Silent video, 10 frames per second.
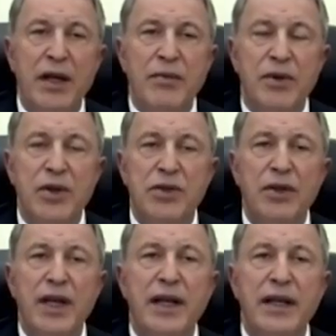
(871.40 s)
Because
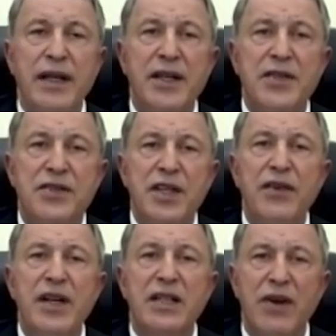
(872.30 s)
the
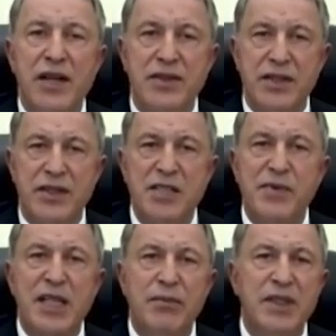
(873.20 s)
Syrian crisis has
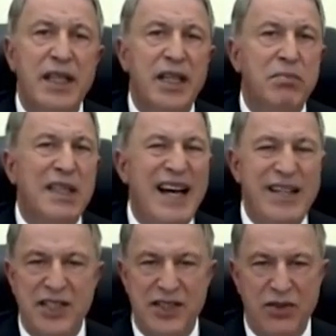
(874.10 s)
become the
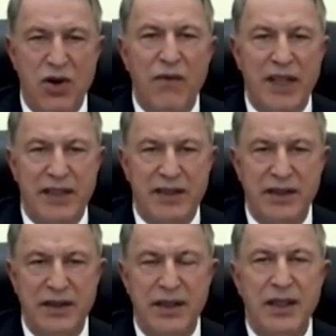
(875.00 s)
bloodiest conflict,
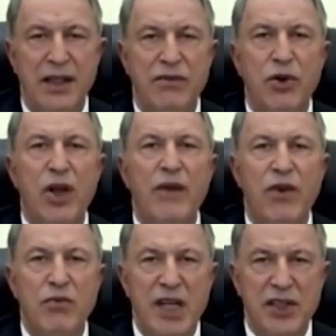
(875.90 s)
for your
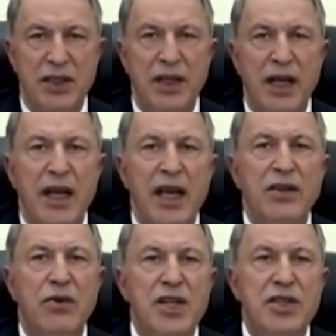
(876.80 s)
information, in the
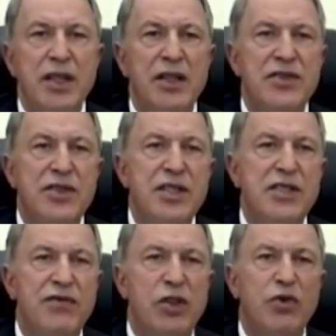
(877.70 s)
region since
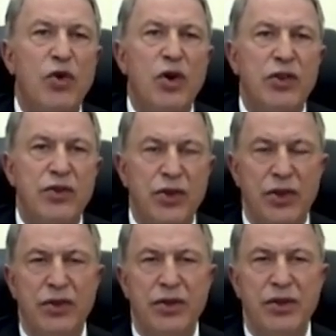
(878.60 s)
World War II.
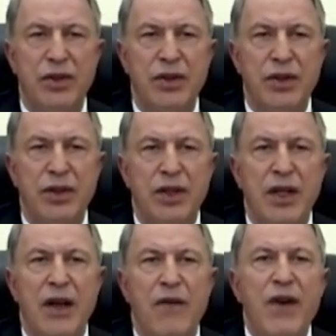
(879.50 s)

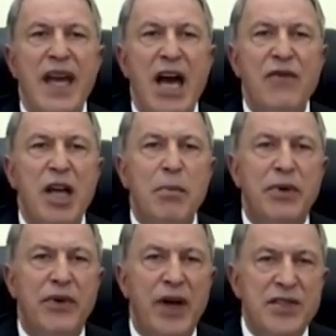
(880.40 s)
We have
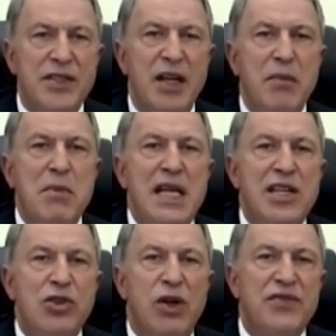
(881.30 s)
embraced
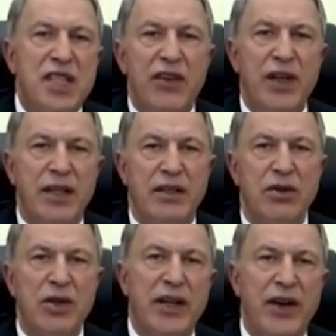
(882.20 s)
millions of Syrians,
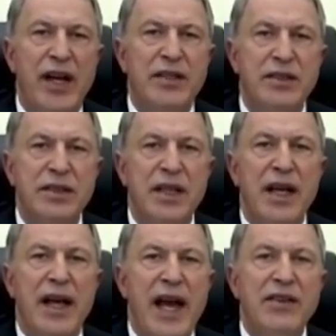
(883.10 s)
on the other hand,
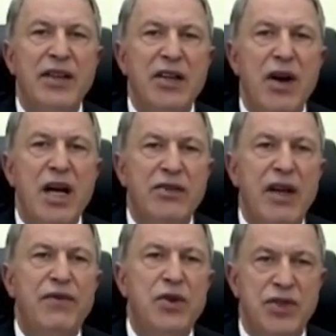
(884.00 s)
and Iraqi
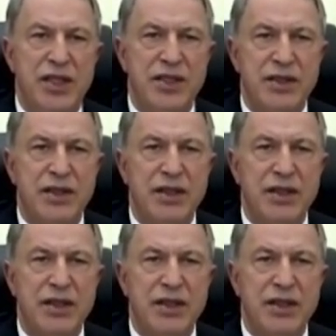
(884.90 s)
refugees,